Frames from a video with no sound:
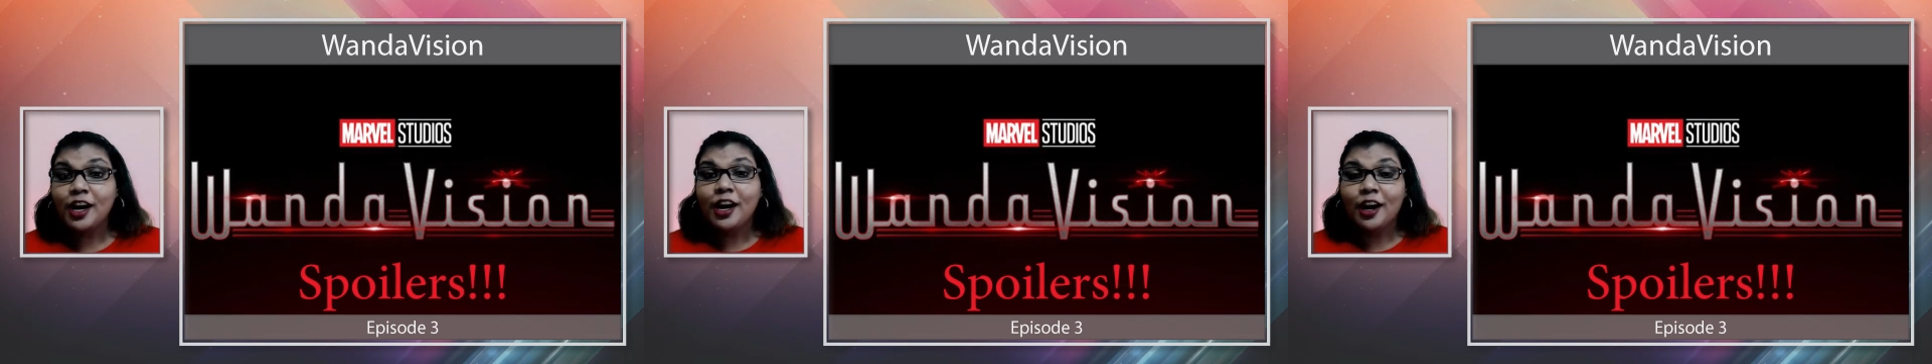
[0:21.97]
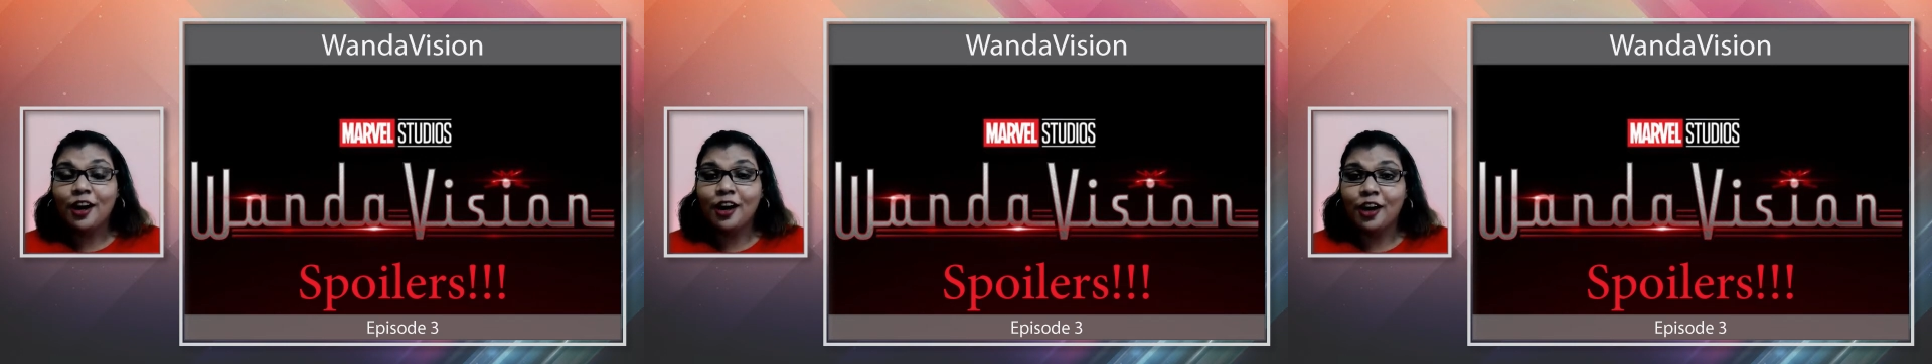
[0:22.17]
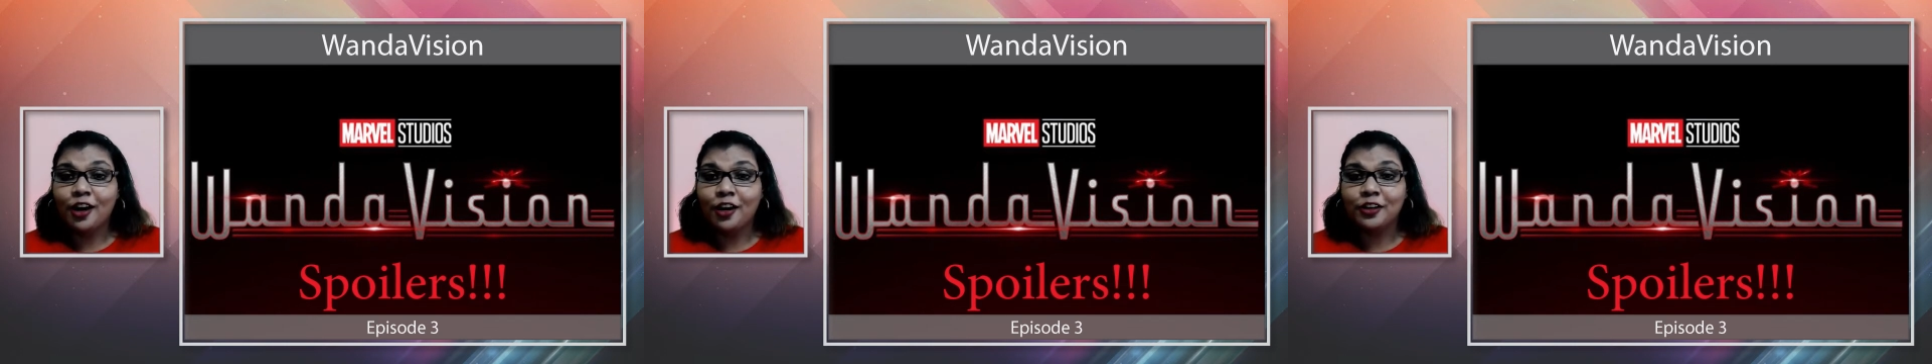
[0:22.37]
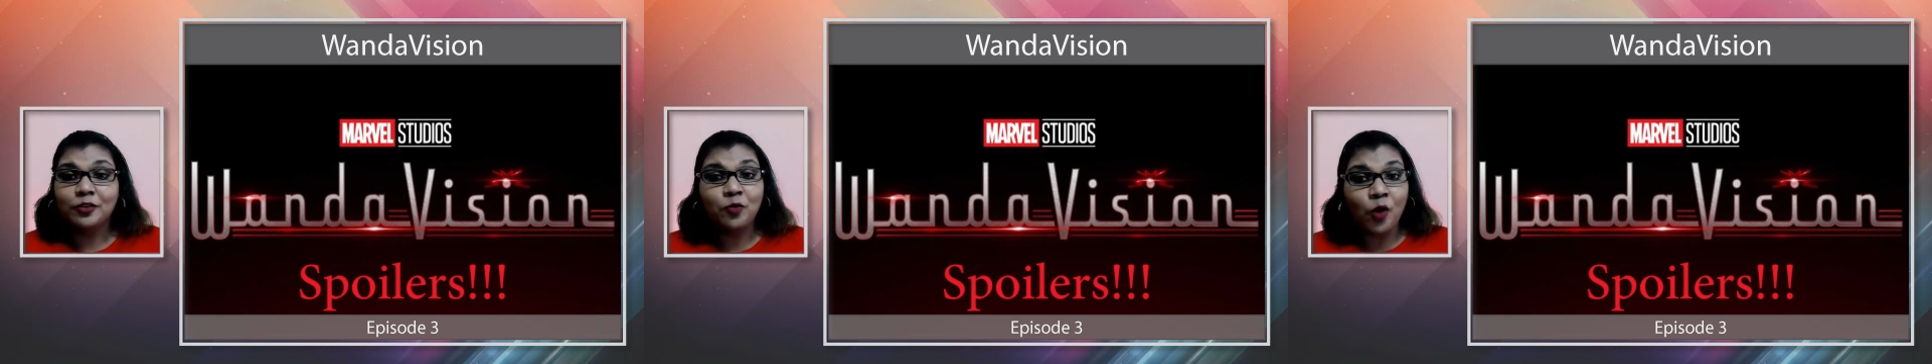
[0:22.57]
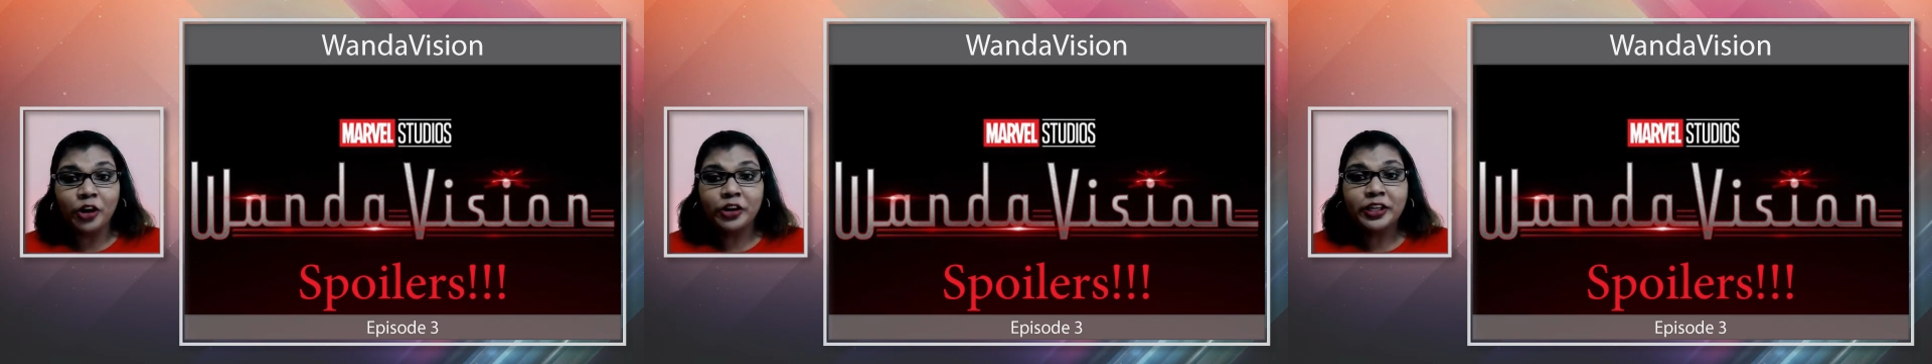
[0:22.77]

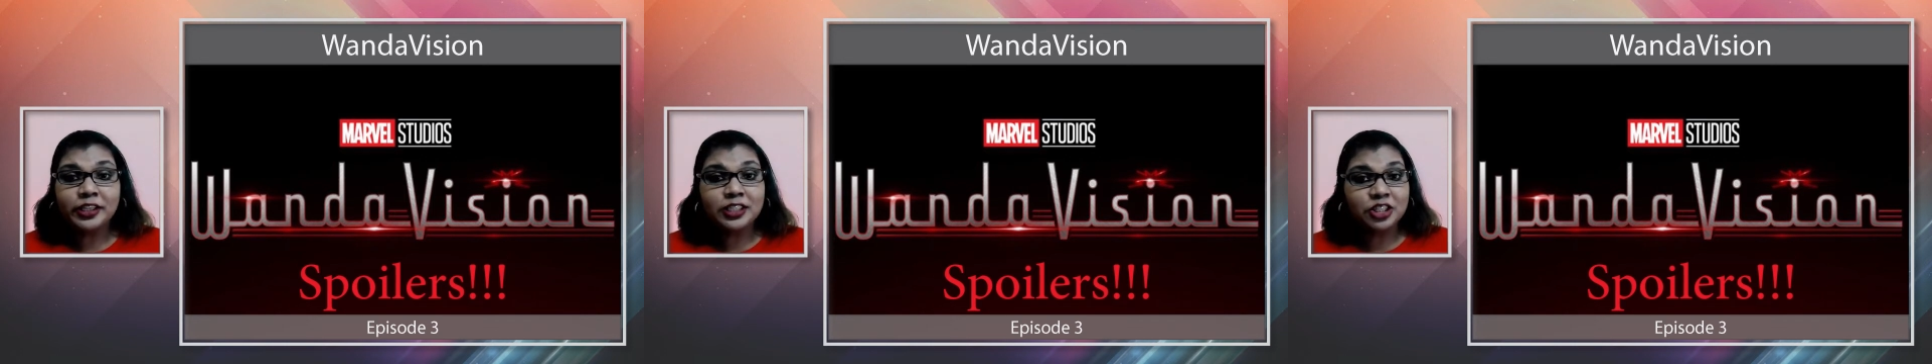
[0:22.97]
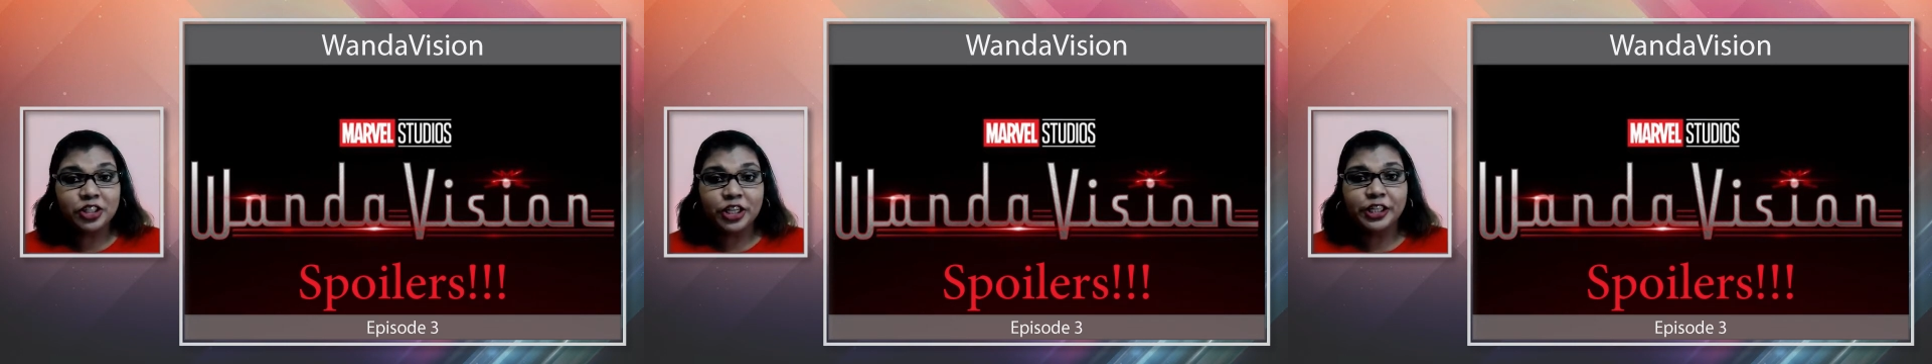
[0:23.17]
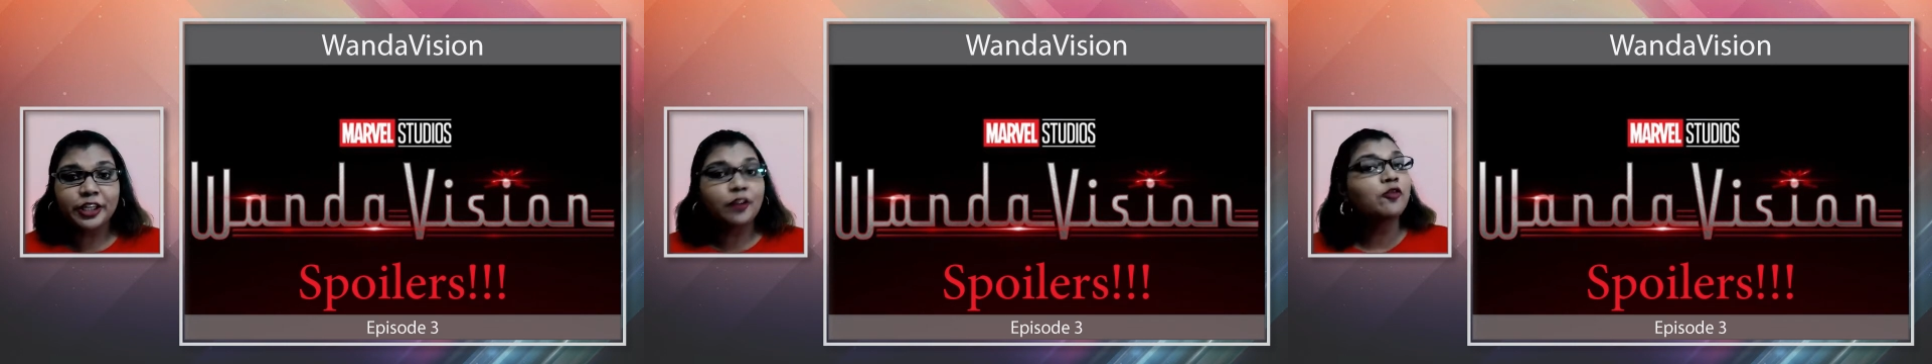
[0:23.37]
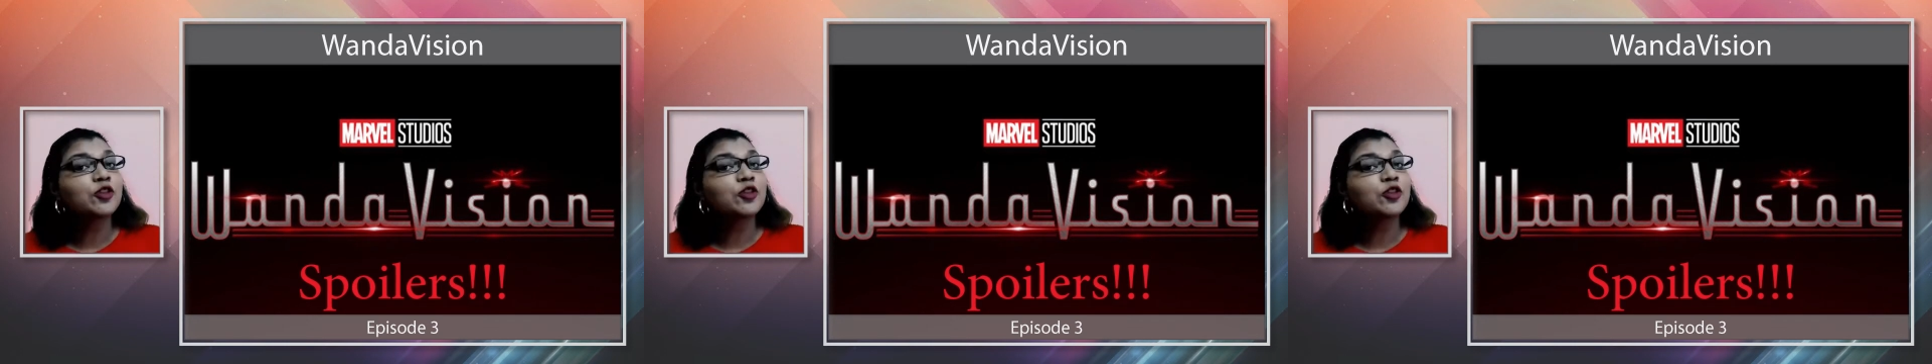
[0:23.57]
Warning straight out,